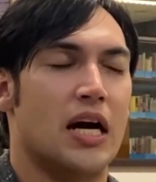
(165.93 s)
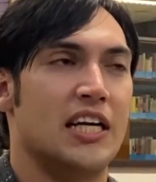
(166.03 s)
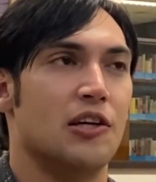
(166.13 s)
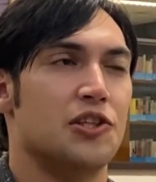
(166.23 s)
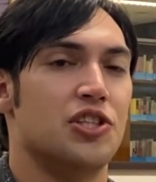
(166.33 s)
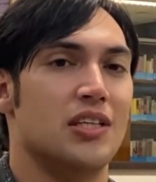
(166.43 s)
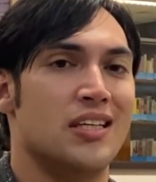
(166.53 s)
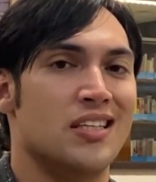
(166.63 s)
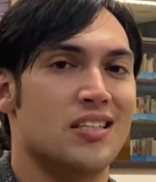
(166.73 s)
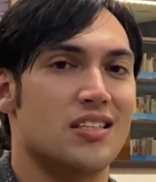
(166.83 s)

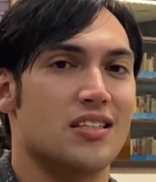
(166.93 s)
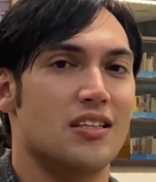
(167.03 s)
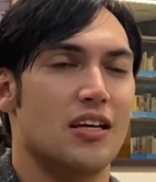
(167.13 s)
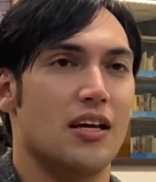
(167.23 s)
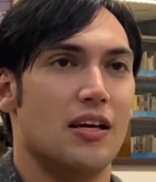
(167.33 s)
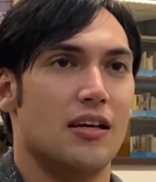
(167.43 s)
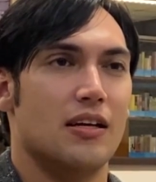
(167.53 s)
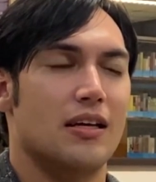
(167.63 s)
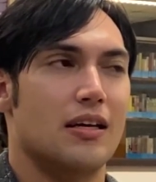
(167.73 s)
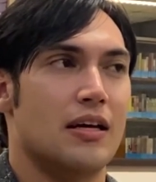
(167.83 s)
ideologies,
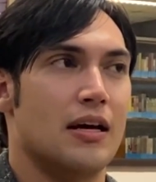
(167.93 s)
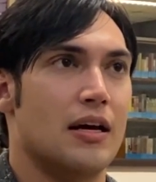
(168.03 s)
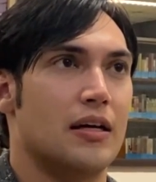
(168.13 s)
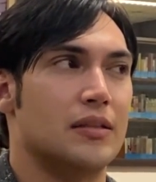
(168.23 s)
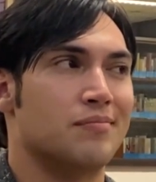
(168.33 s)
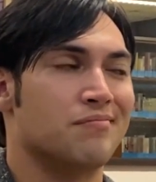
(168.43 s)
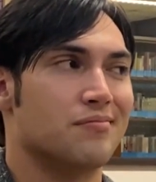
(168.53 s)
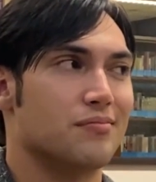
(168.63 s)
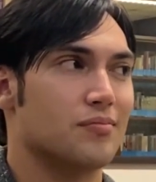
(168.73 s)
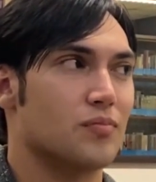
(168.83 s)
kind
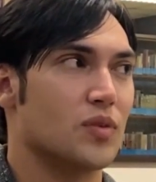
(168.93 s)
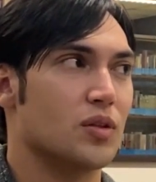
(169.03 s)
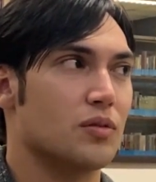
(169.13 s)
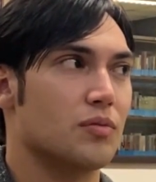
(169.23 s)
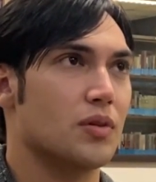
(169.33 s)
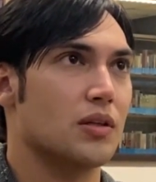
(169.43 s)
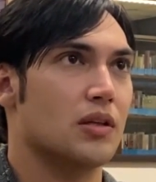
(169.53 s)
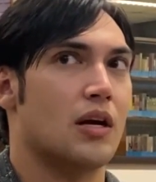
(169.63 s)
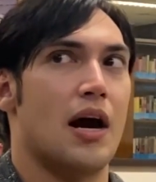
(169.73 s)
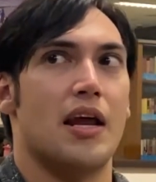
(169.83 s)

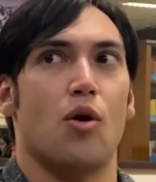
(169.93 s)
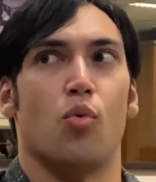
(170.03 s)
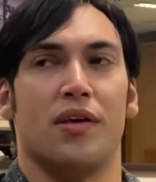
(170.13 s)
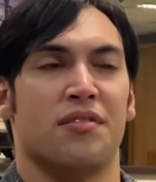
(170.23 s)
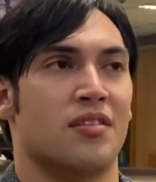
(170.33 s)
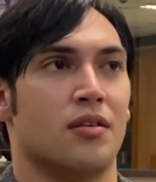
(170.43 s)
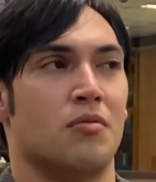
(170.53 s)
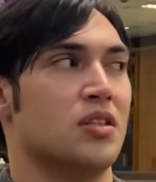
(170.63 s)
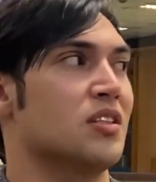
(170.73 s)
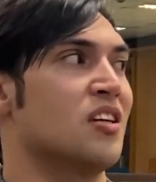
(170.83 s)
of with
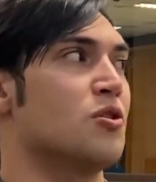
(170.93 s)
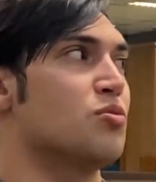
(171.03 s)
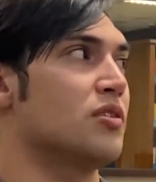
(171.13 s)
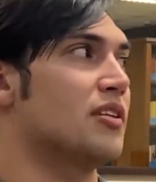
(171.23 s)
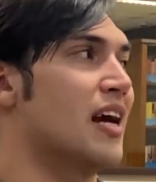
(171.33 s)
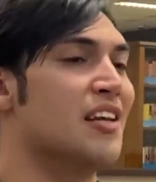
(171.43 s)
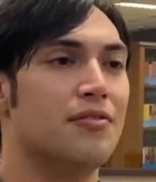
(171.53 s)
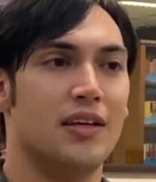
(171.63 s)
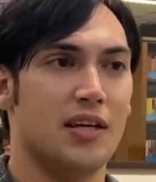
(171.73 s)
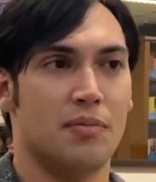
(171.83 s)
what goes with
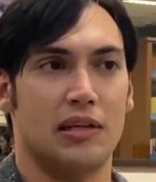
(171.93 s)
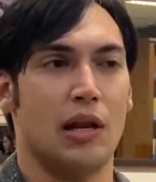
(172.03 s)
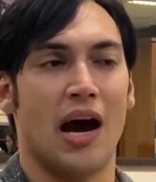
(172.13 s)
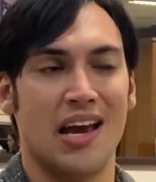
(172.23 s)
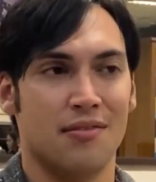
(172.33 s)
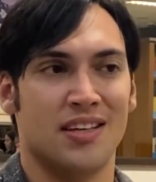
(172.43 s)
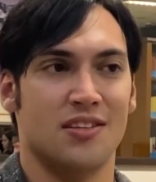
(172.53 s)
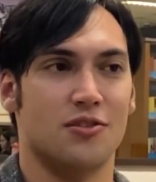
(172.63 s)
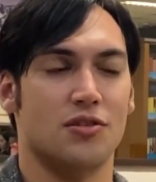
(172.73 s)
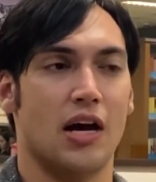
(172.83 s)
anything about life and
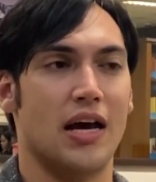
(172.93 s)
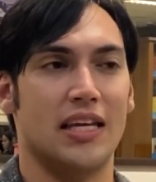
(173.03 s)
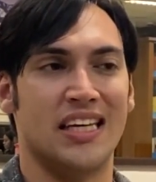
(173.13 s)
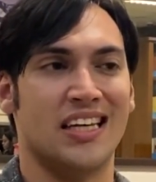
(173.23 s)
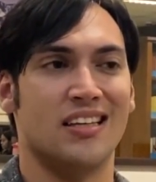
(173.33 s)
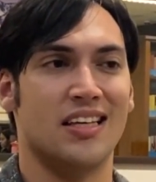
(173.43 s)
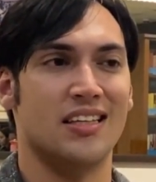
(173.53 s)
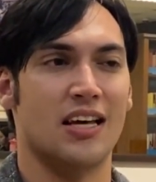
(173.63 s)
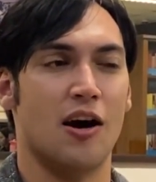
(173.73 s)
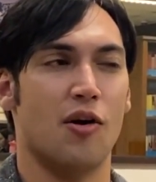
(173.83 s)
society
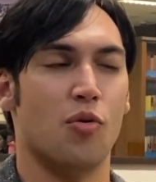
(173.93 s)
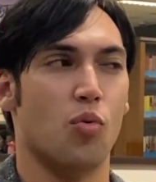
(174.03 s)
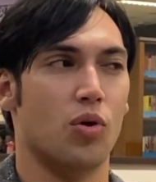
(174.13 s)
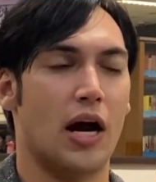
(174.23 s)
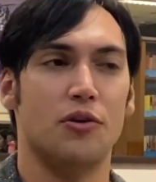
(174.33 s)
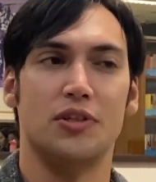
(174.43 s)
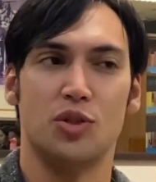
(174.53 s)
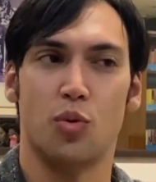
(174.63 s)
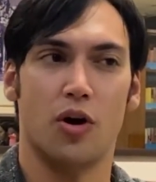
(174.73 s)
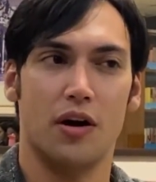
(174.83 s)
and how countries
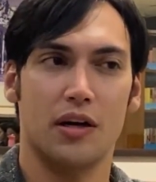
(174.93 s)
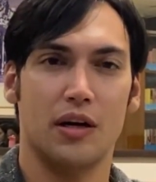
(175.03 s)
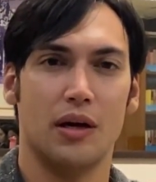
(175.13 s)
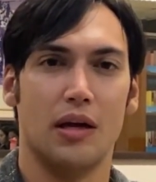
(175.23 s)
work